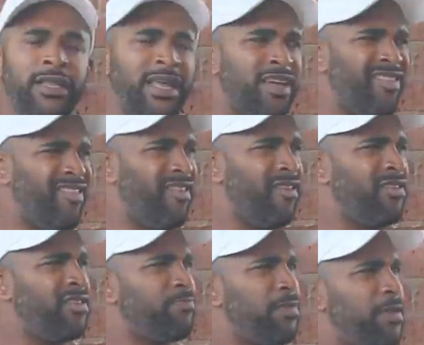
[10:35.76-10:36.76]
like, all
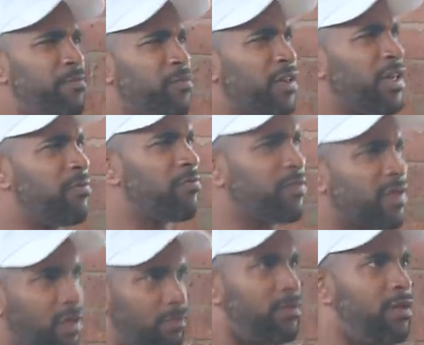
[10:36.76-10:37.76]
these people keep
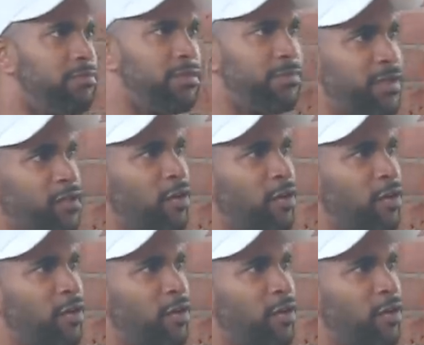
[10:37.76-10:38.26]
coming up to me